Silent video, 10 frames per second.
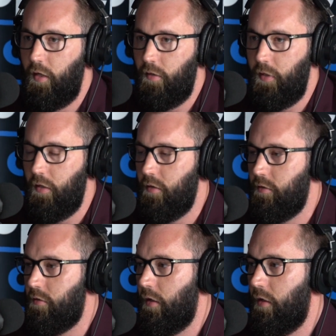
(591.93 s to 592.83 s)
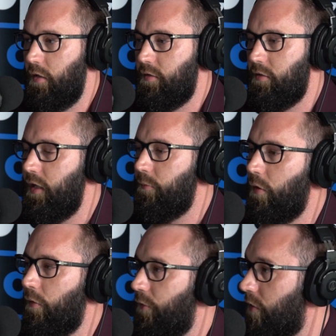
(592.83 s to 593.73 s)
Because it's the same
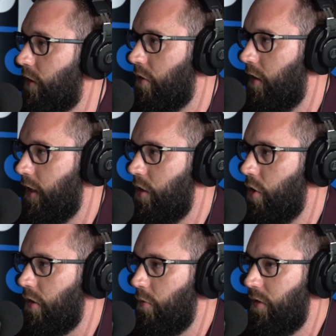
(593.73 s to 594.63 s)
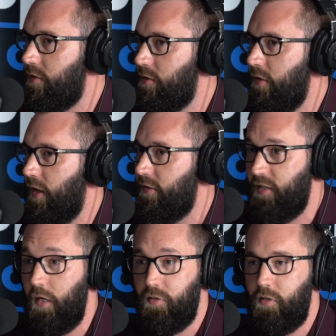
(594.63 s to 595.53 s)
thing. If you're the client, you're going to want to see that
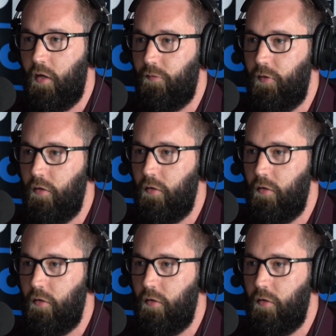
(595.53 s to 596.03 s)
same stuff